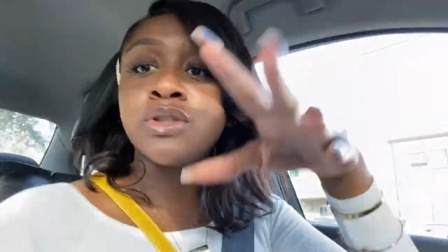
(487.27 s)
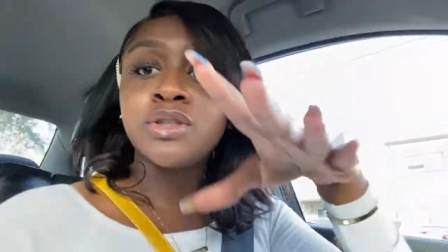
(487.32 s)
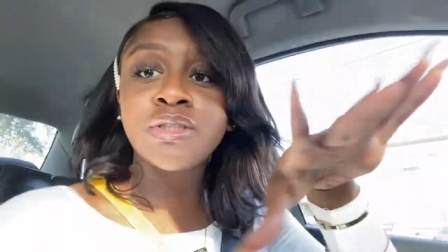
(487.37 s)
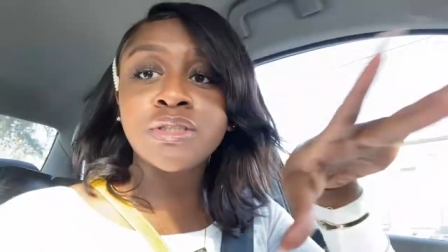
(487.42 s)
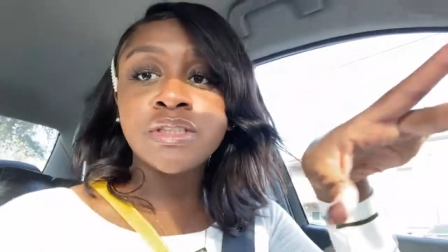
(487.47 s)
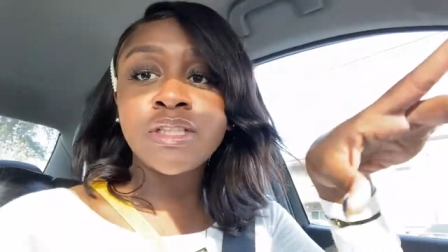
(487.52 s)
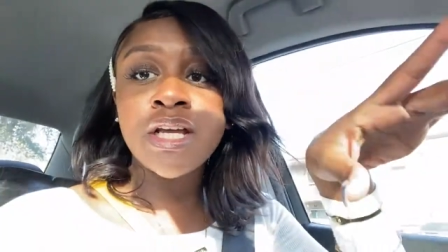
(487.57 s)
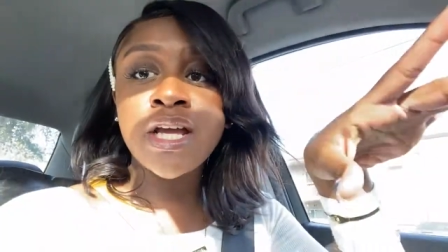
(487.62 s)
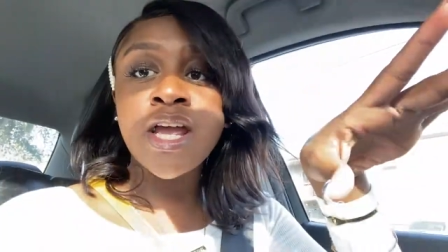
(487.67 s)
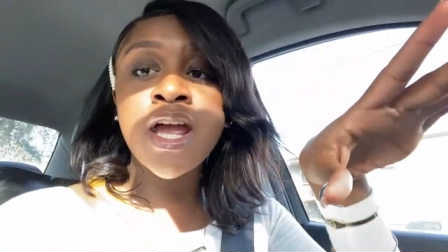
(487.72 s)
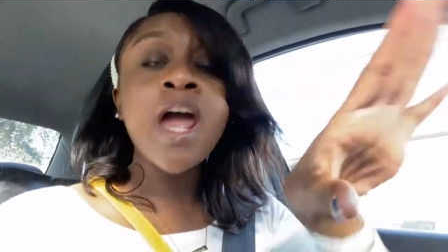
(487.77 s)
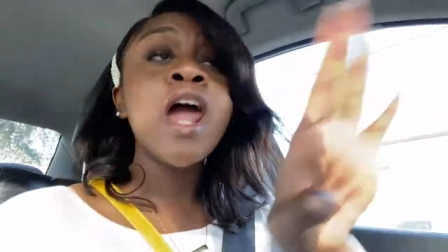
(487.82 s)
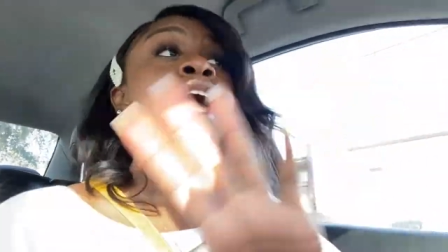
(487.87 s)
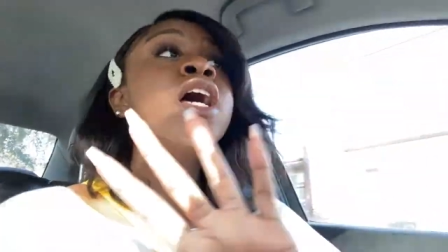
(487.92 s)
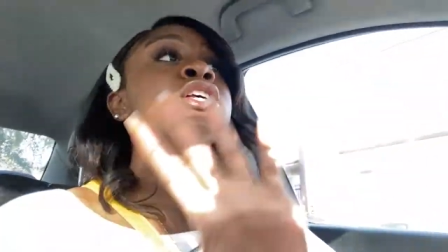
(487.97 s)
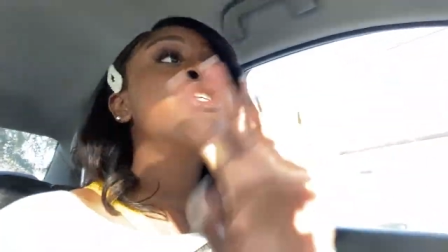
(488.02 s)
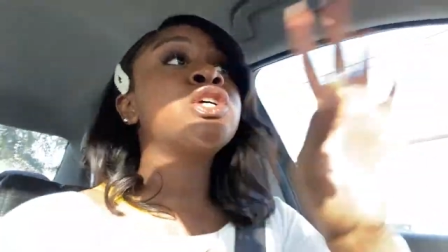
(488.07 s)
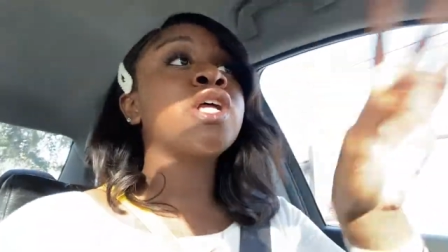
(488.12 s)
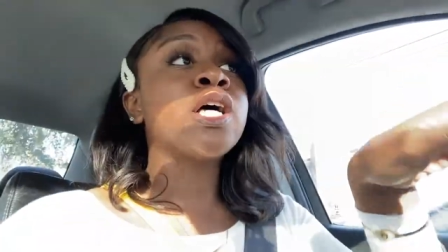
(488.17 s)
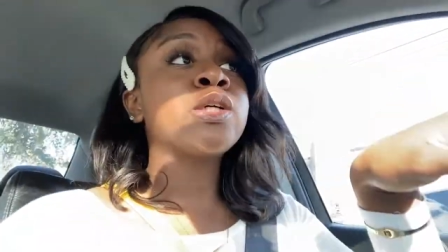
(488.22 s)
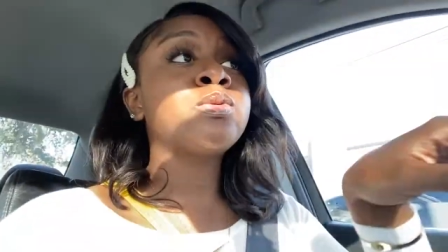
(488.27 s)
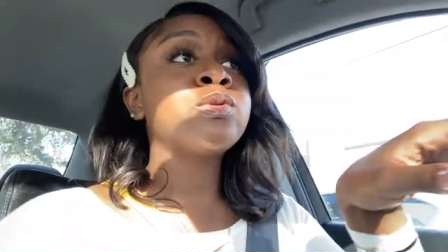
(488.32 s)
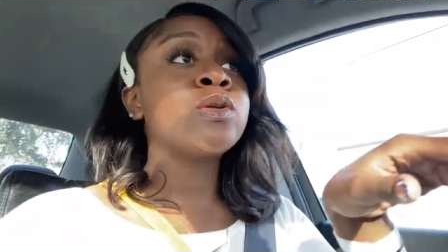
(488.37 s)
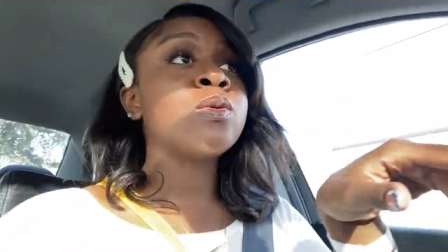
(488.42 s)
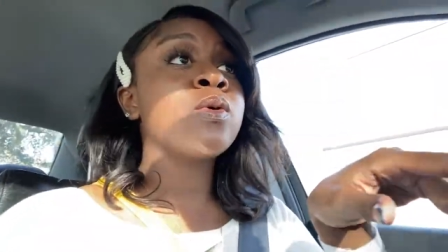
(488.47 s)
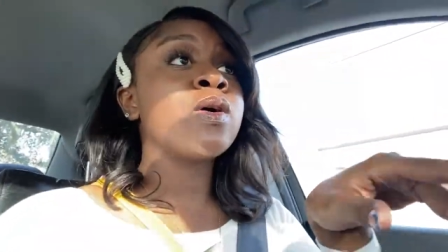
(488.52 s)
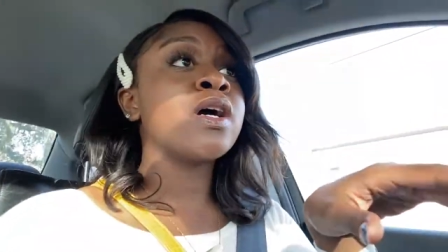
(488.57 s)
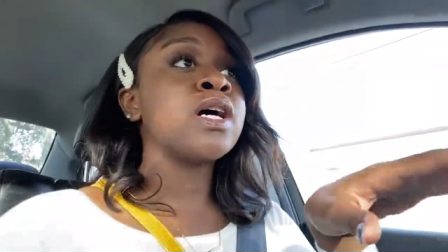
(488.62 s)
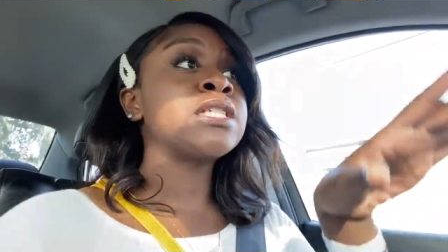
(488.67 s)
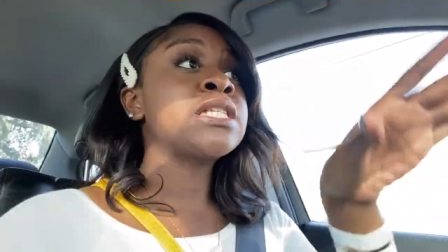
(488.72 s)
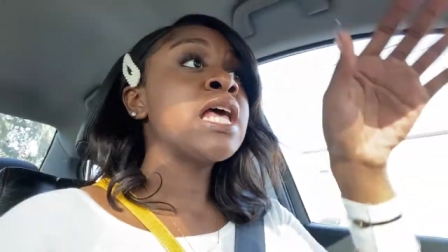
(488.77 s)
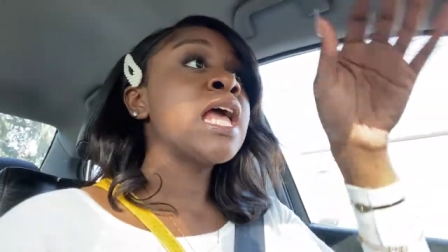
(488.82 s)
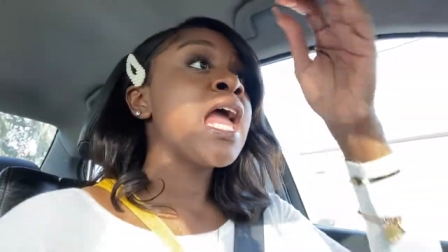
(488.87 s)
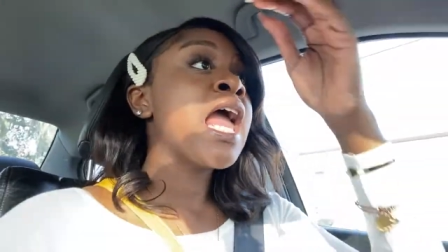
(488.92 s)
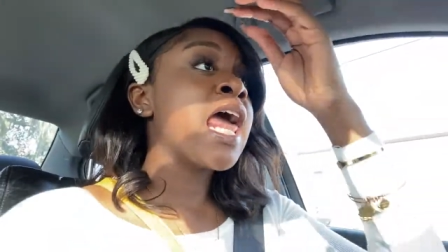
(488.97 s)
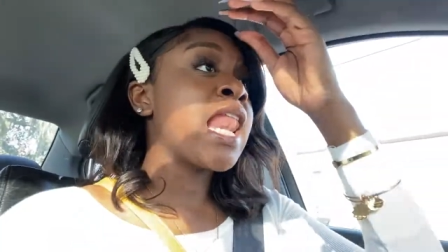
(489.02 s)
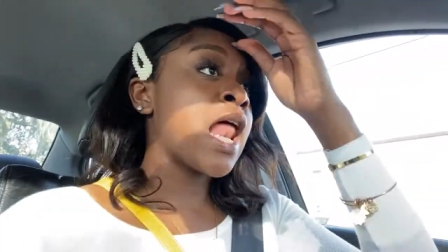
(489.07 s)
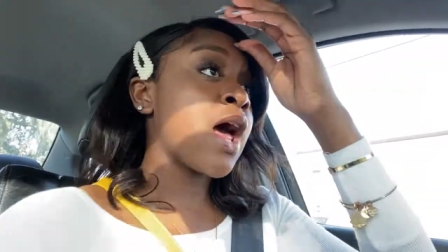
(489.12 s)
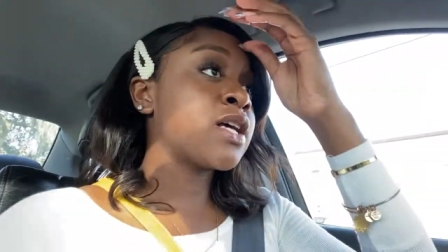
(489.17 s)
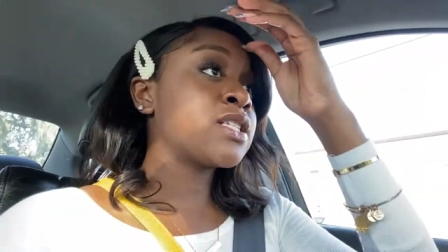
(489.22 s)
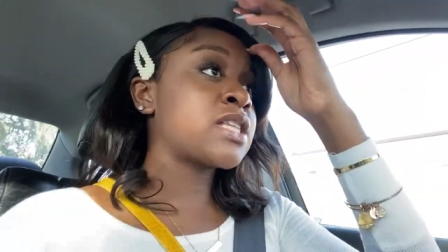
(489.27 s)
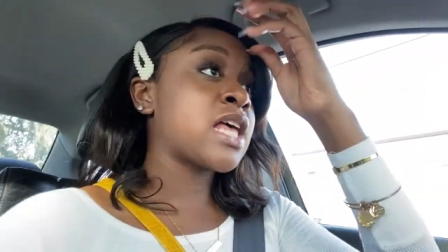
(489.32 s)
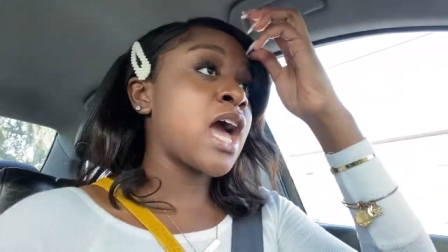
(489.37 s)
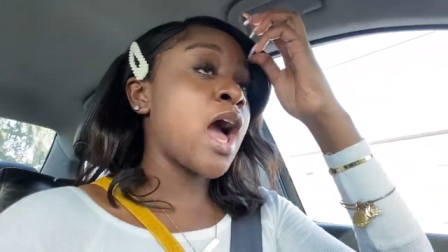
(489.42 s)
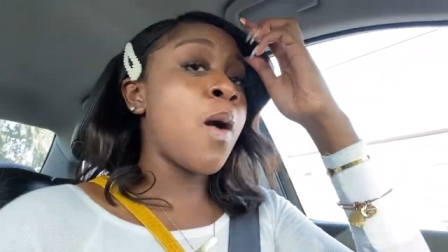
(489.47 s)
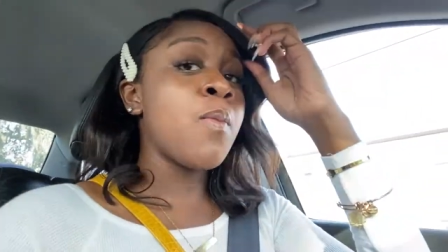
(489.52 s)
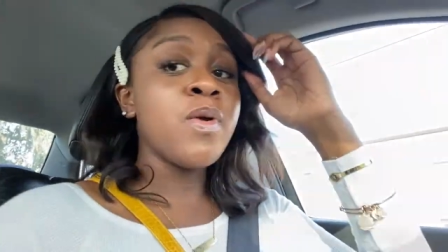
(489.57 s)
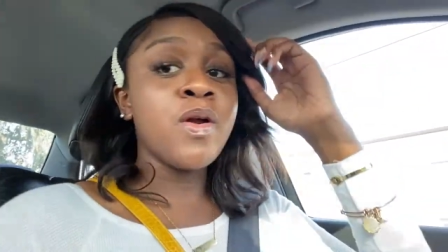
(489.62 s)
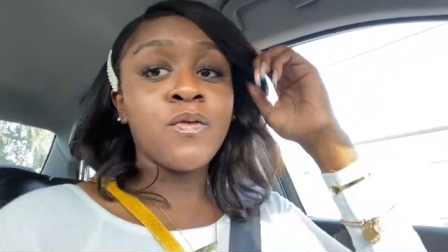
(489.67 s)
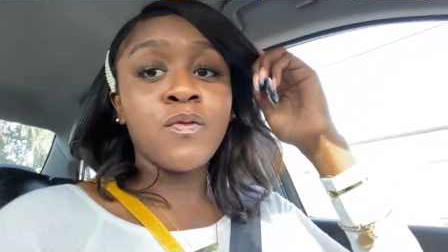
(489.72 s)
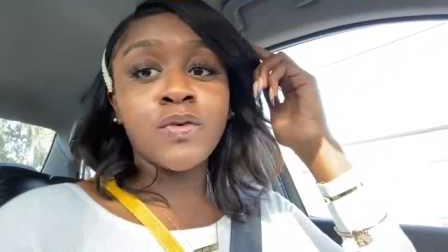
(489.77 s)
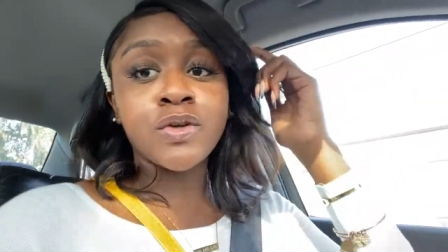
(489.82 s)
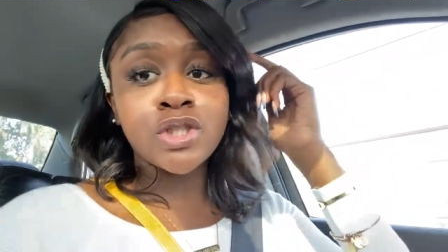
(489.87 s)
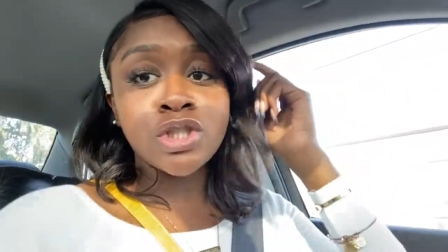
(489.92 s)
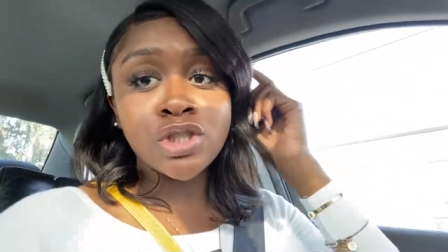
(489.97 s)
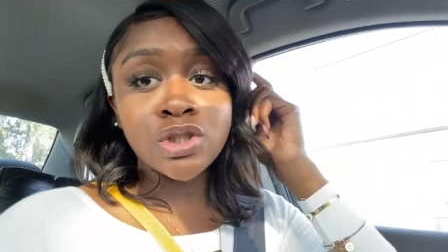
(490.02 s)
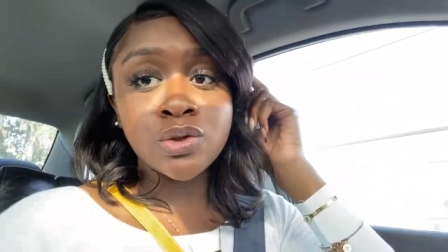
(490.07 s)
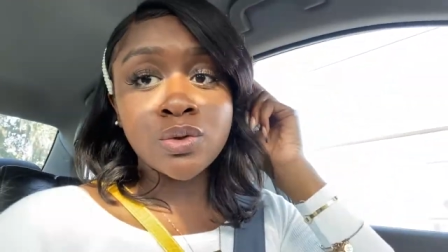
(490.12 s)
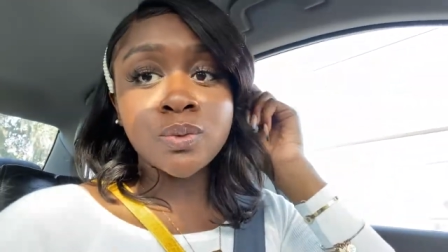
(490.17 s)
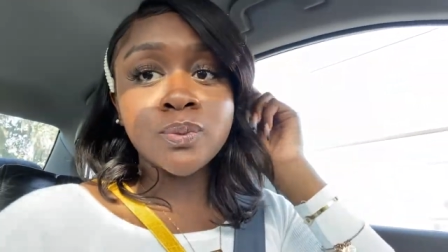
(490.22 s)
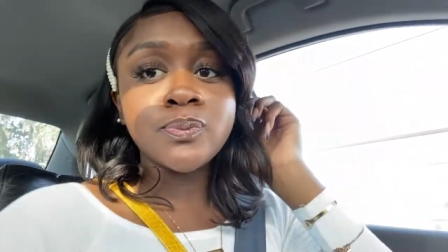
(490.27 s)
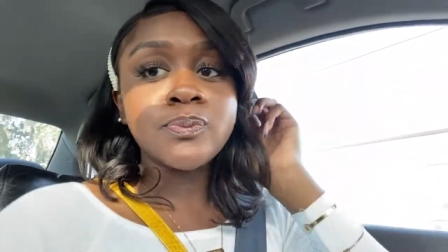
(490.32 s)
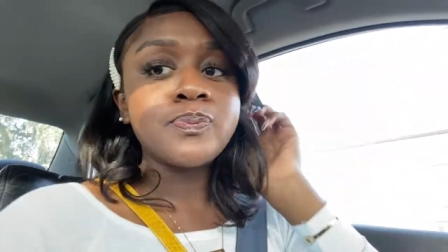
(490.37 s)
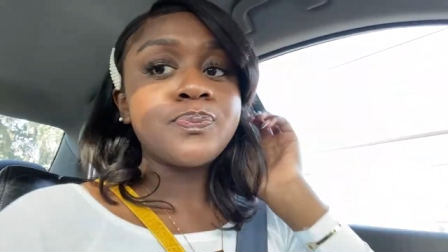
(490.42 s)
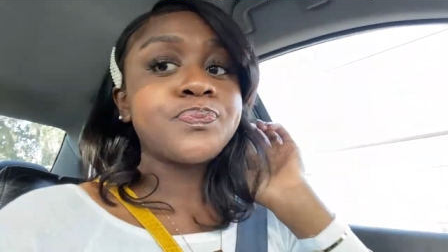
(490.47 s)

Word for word: a little thing. So that's what it was. And I was like, I'm here for the shoot.